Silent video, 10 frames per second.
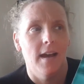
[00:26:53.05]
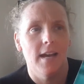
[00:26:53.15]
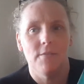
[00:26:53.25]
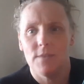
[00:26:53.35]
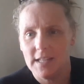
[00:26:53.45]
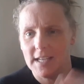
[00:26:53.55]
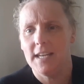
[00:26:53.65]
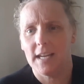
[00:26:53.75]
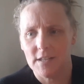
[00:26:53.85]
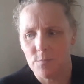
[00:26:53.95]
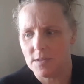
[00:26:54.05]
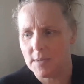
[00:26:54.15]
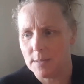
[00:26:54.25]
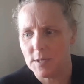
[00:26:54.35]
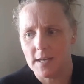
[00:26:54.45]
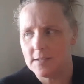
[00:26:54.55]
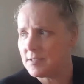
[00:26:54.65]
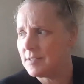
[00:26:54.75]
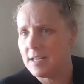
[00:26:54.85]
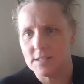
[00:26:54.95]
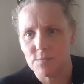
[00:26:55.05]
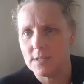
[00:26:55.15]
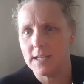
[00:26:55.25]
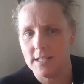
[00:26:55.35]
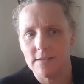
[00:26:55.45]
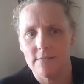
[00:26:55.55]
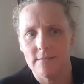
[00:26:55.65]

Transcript: it really connected with me, because that's really